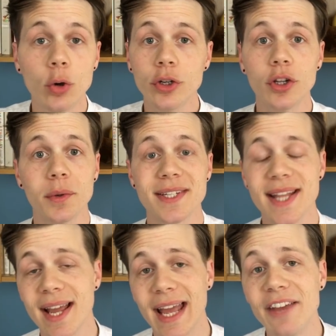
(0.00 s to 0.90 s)
All you do is
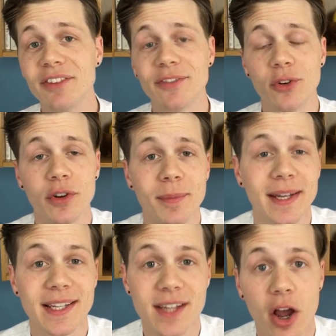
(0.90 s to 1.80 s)
that every 40
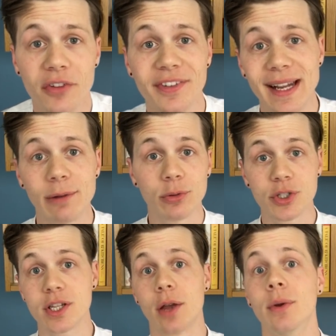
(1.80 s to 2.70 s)
minutes, half an hour or
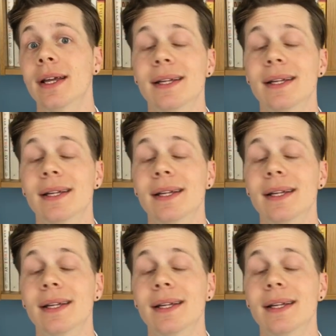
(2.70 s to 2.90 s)
so,